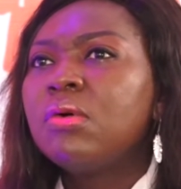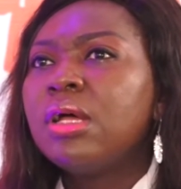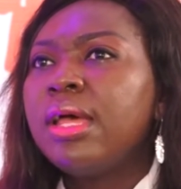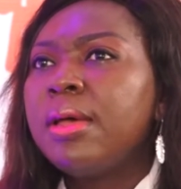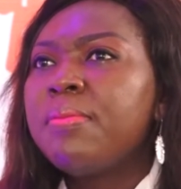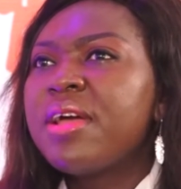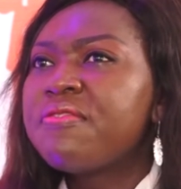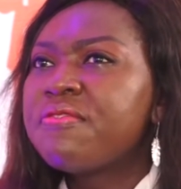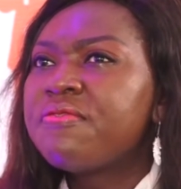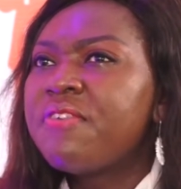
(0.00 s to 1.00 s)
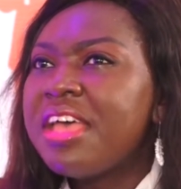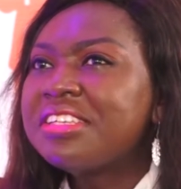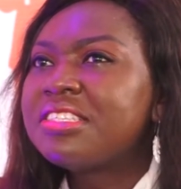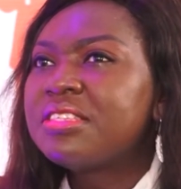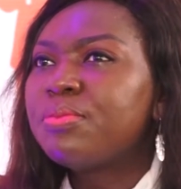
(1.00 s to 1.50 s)
my
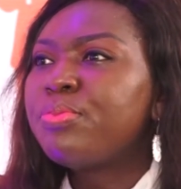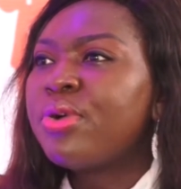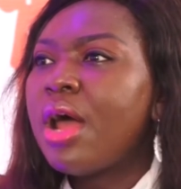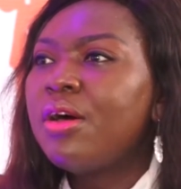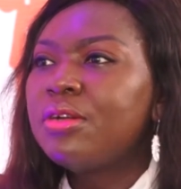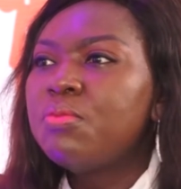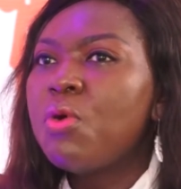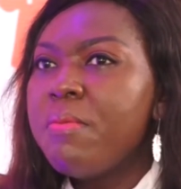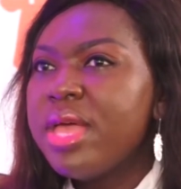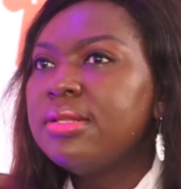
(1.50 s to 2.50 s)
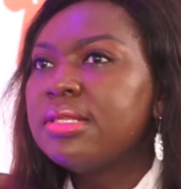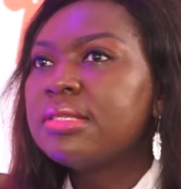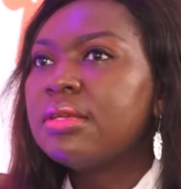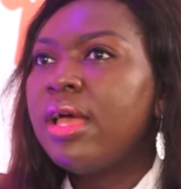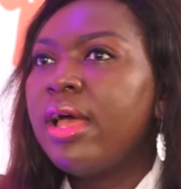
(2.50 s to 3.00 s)
first proud moment